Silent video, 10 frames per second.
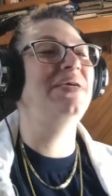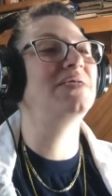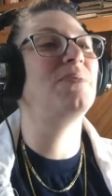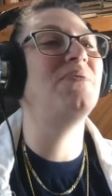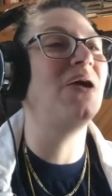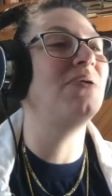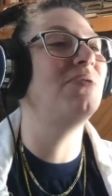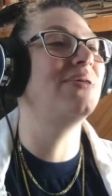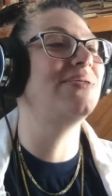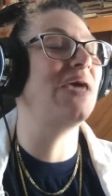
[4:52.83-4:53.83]
he's been rocking
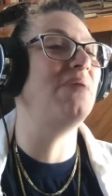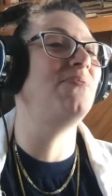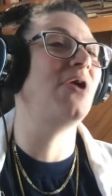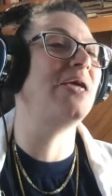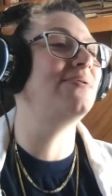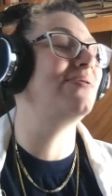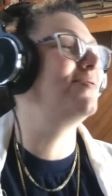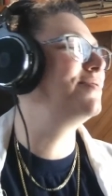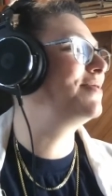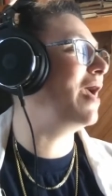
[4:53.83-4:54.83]
with the same friends
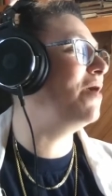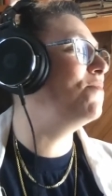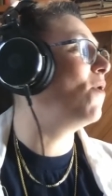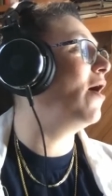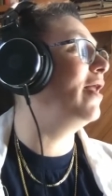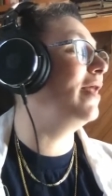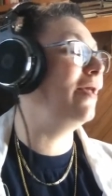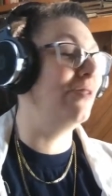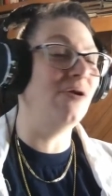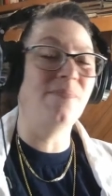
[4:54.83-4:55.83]
since day one,
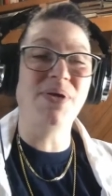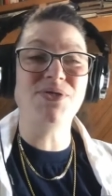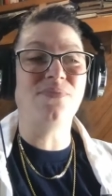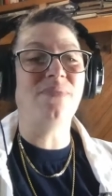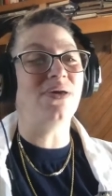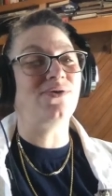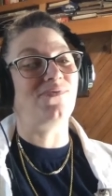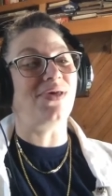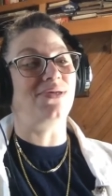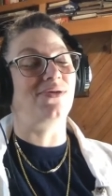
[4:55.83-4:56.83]
and they're a bunch of
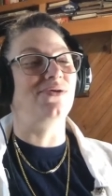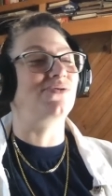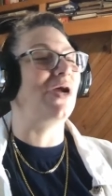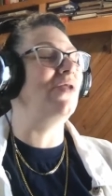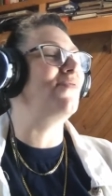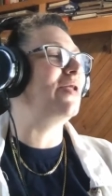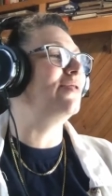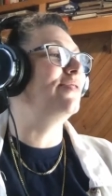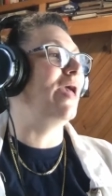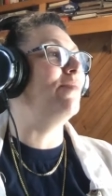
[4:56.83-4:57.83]
misfits, and they're trying to find a
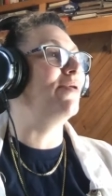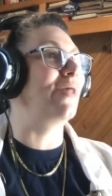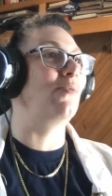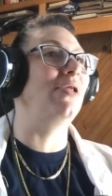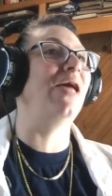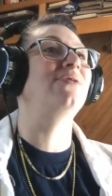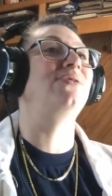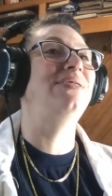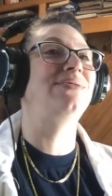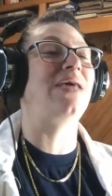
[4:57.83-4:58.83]
label that will
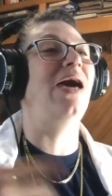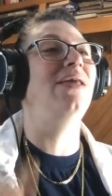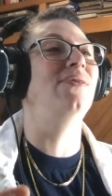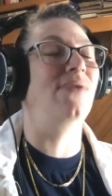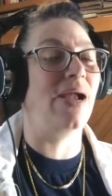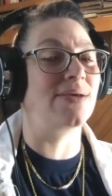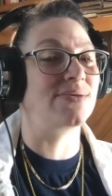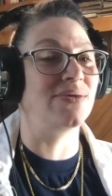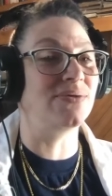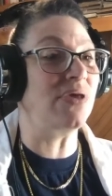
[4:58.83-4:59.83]
actually sign their
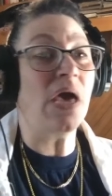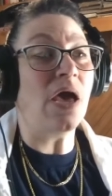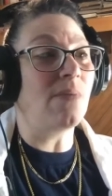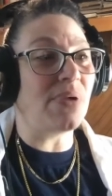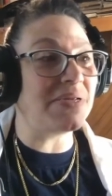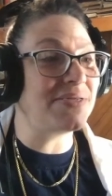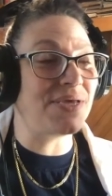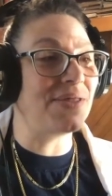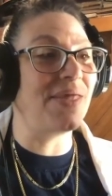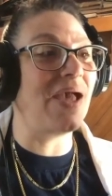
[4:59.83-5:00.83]
asses. But
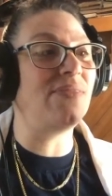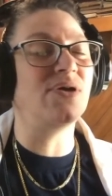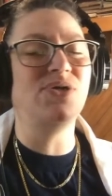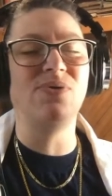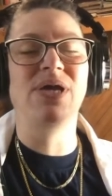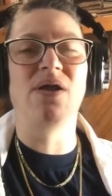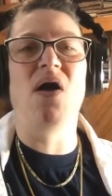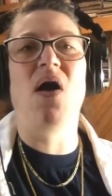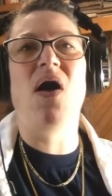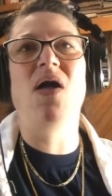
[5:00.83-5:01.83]
until then, they're doing it
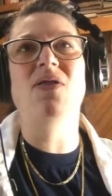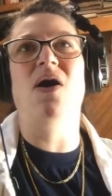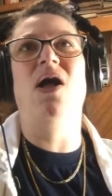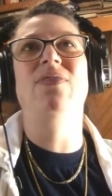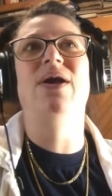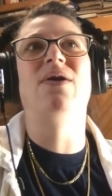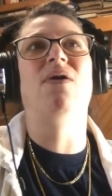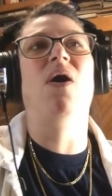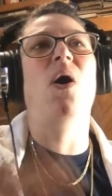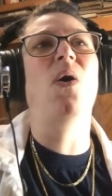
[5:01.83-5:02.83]
all on their
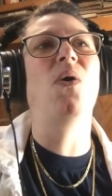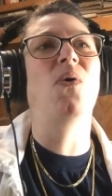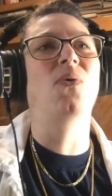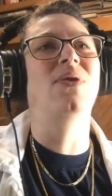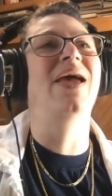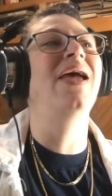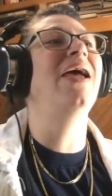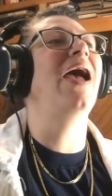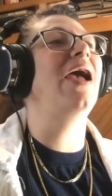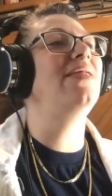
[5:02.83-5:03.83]
own,
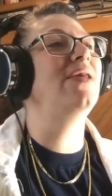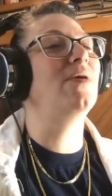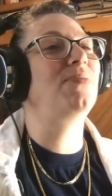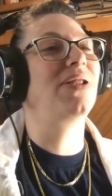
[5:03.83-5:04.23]
and they're